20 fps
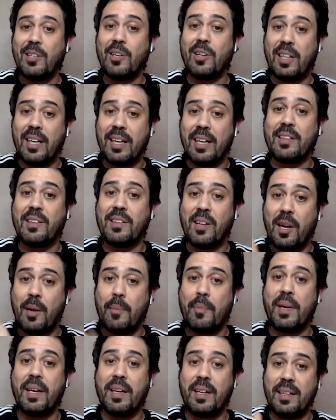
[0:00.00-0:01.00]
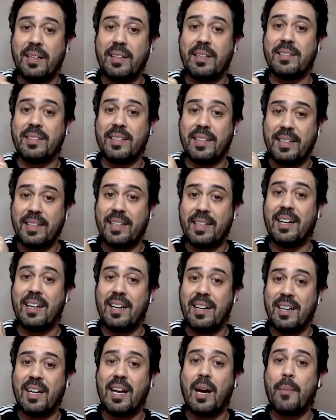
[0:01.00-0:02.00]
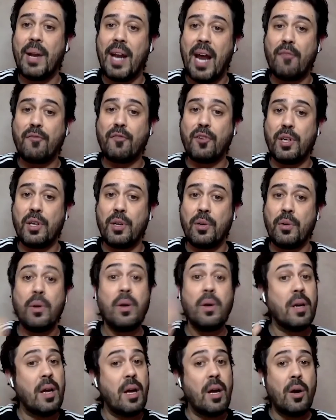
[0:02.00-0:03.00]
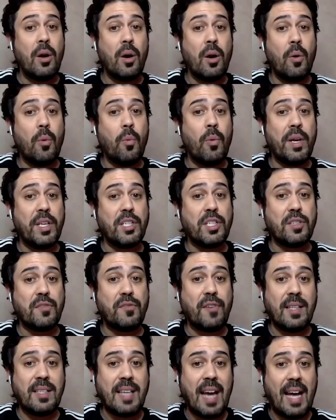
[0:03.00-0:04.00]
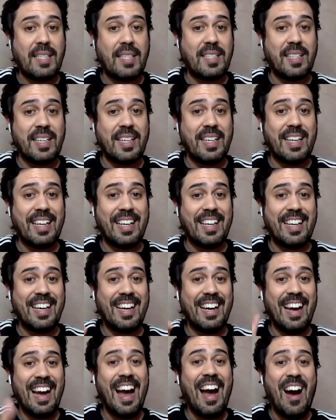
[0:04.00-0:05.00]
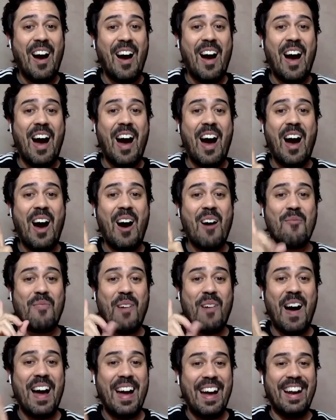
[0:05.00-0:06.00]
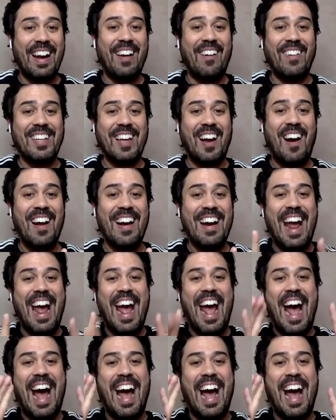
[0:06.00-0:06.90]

They look like they're gonna be like coming after you, which is fantastic. But hold on.